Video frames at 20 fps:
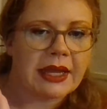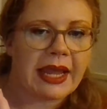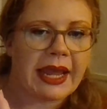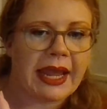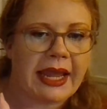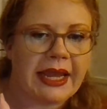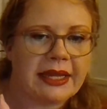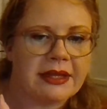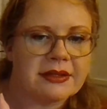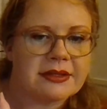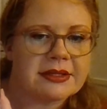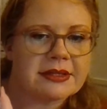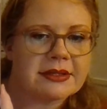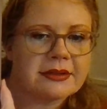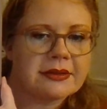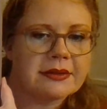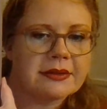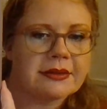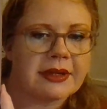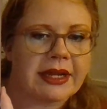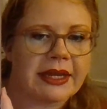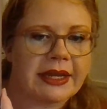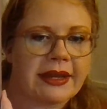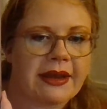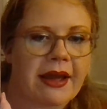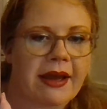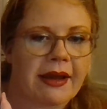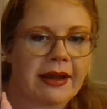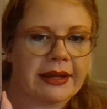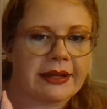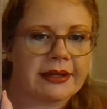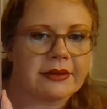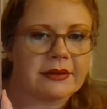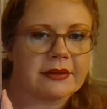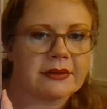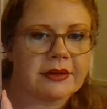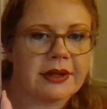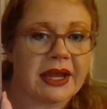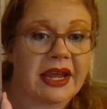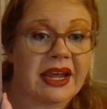8, and 9.
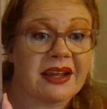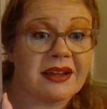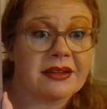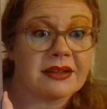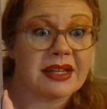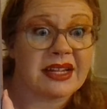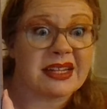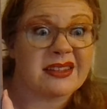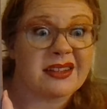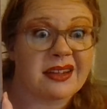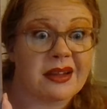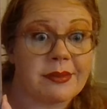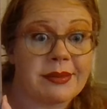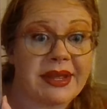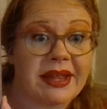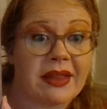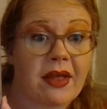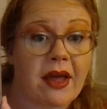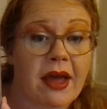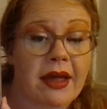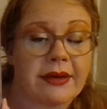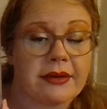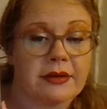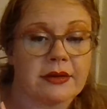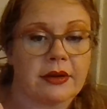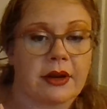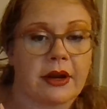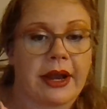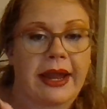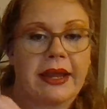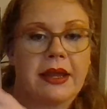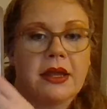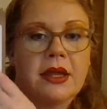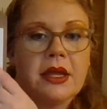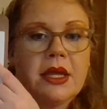Okay? That's going to be a lot. All right?